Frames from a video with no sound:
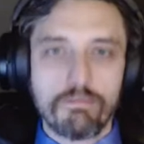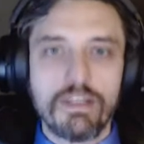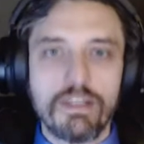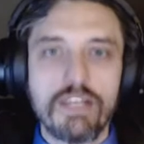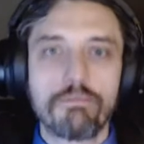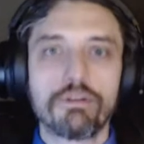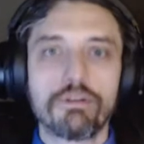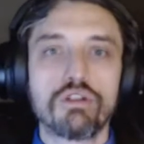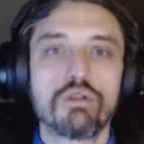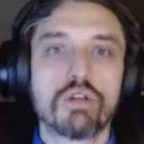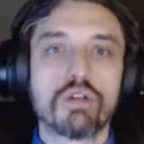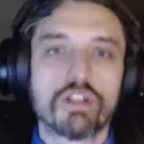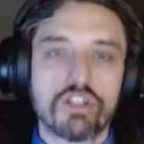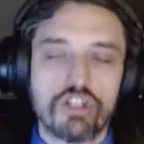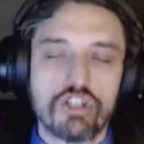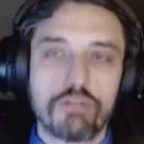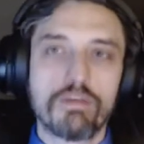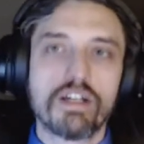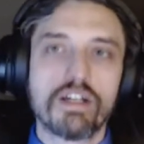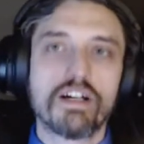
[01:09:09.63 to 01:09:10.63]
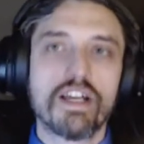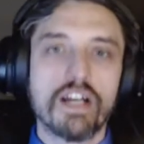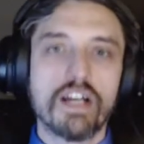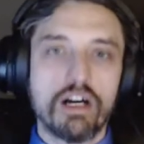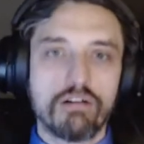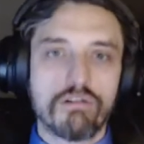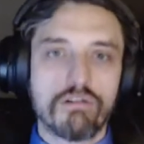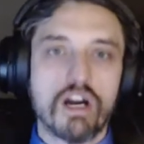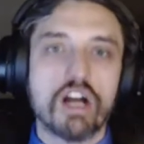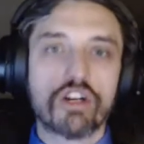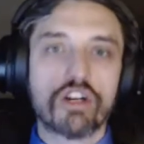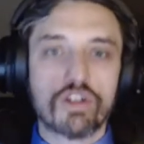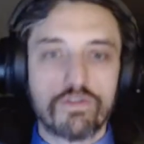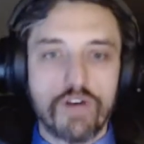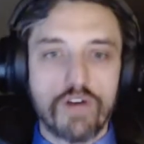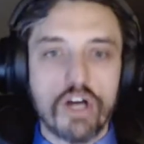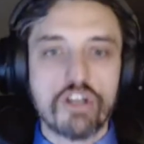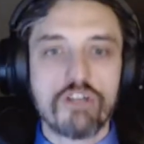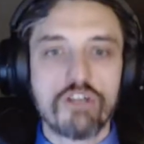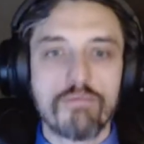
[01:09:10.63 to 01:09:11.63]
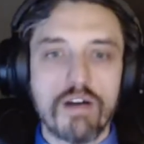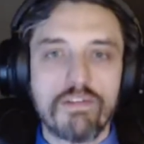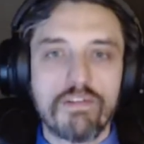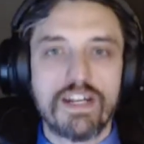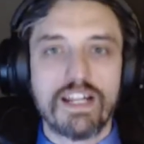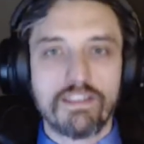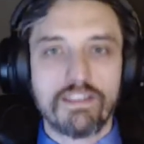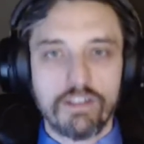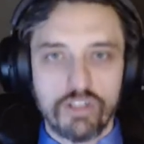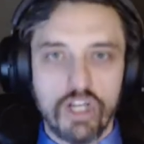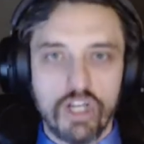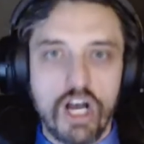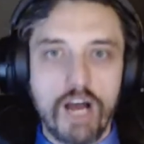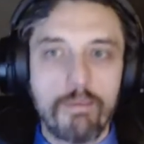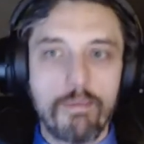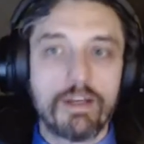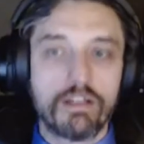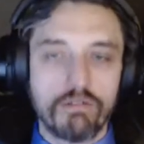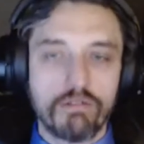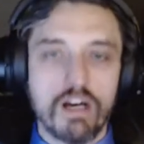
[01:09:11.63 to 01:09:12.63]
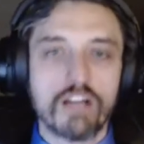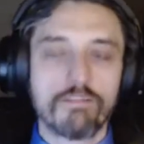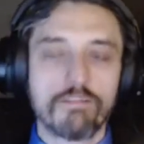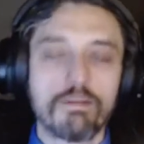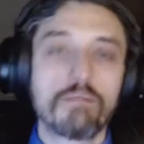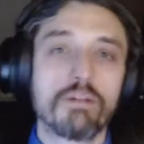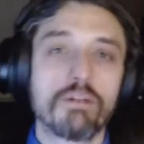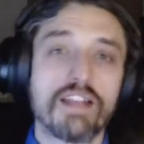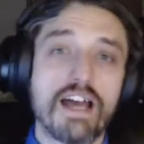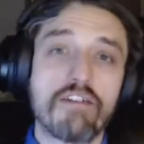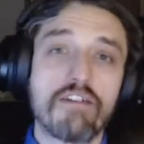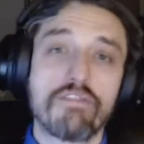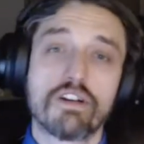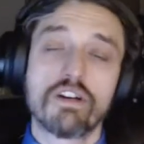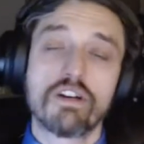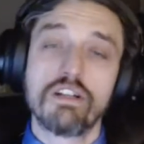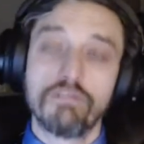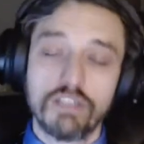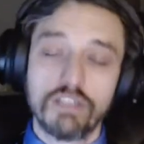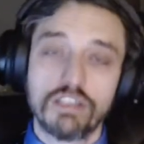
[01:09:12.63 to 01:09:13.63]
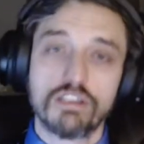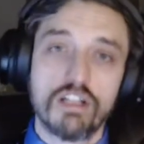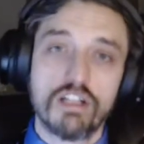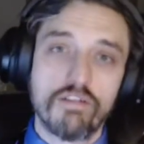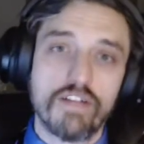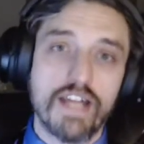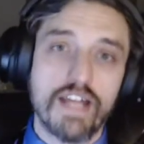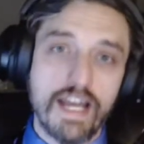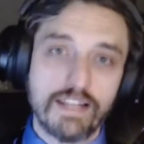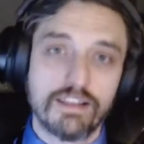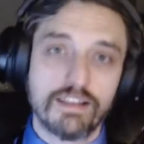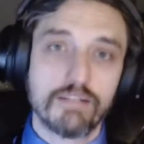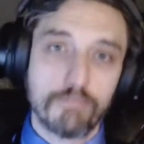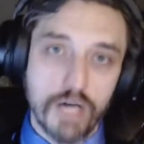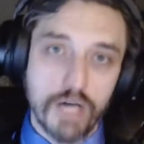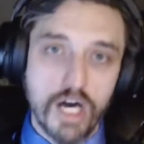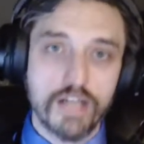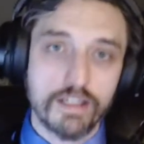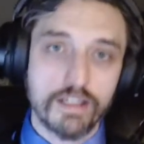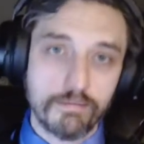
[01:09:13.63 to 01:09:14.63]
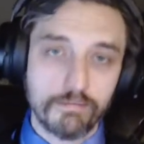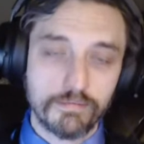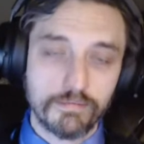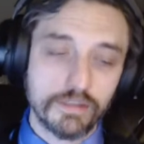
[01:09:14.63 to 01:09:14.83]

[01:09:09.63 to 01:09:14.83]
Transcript: people who accumulate a large volume of it at the top and a lot of people that have very little of it at the bottom.